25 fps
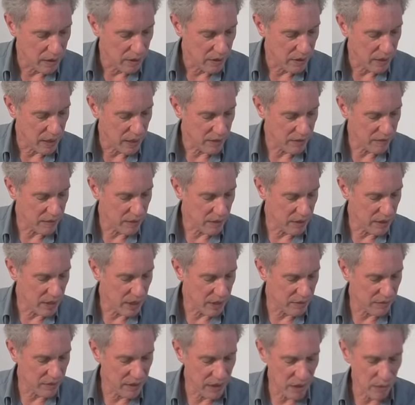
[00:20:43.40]
that's the
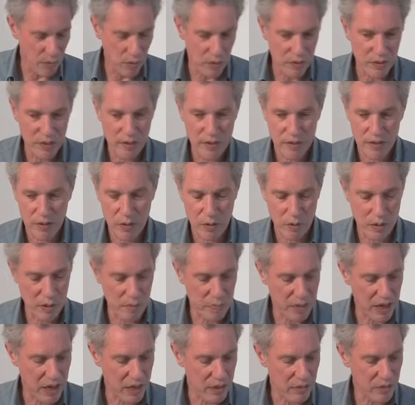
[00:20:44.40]
last thing I want to talk
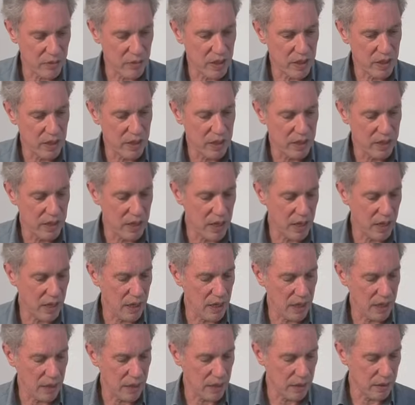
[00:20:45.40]
about, really,
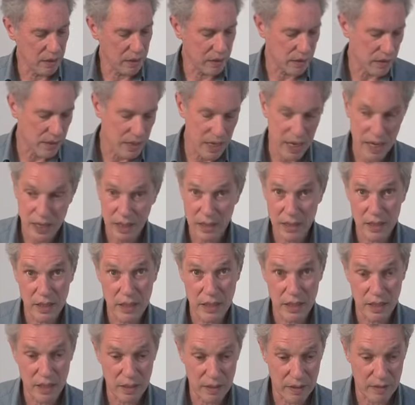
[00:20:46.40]

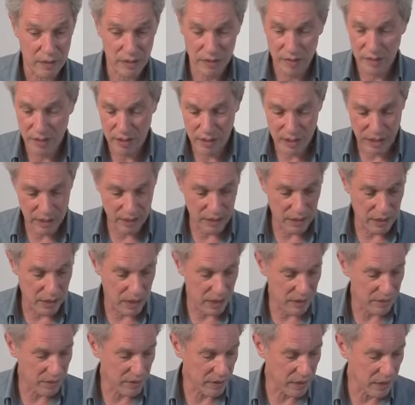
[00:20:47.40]
techniques. And then the
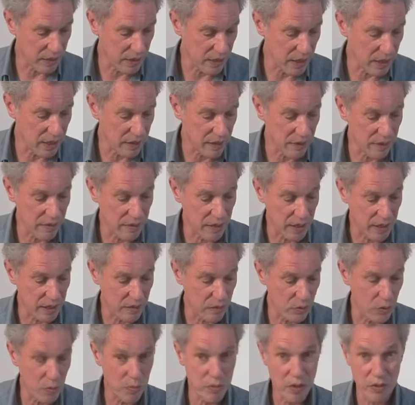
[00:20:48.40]
last thing I'd like to say
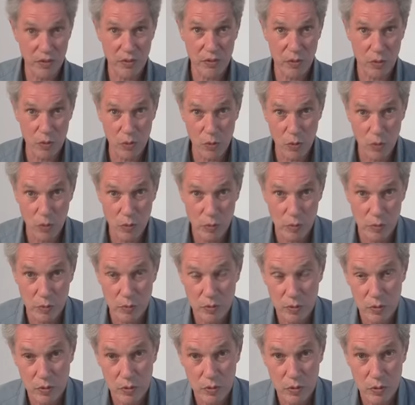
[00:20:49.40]
is almost all
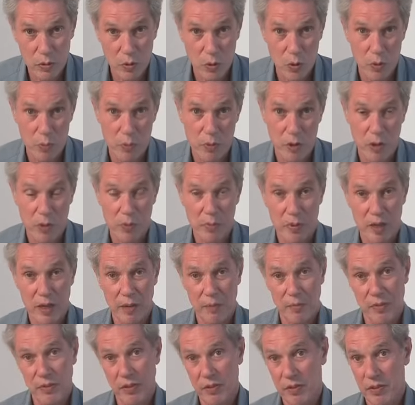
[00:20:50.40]

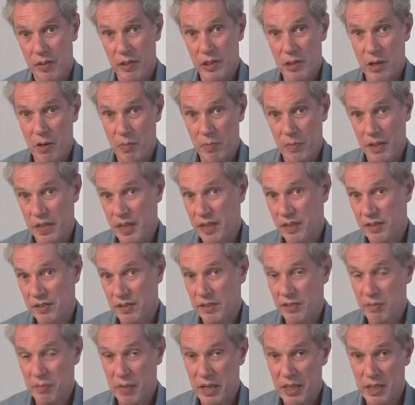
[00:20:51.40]
pop-ups use a
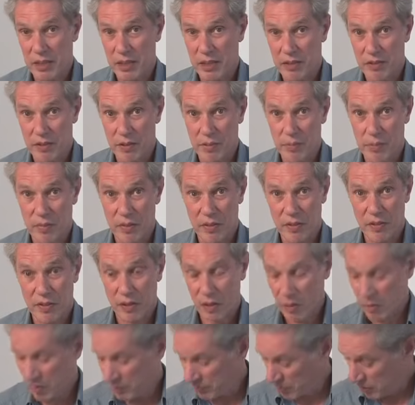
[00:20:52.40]
combination of mechanisms.
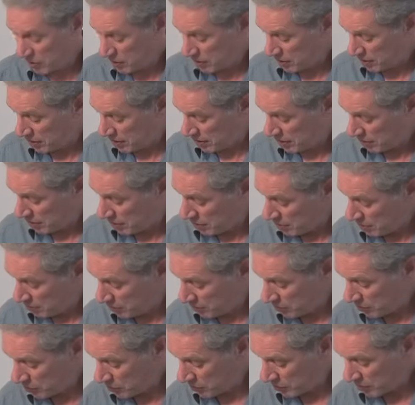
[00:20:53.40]
So I've got a
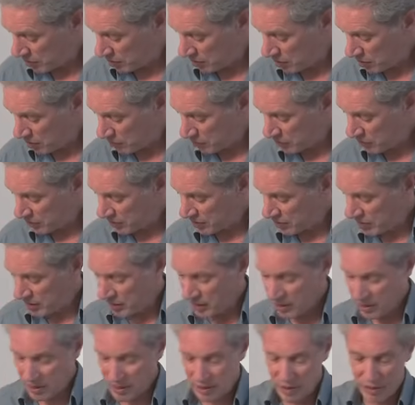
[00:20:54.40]
few examples
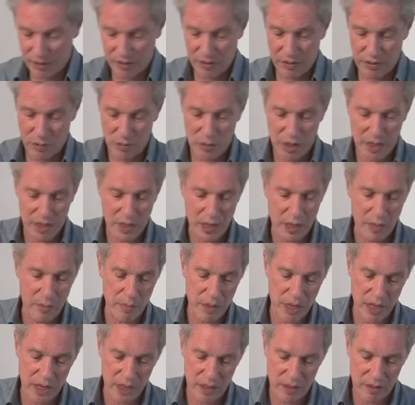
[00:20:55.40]
here. This is one I
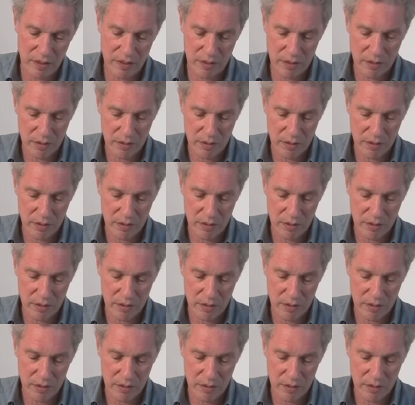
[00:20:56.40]
made.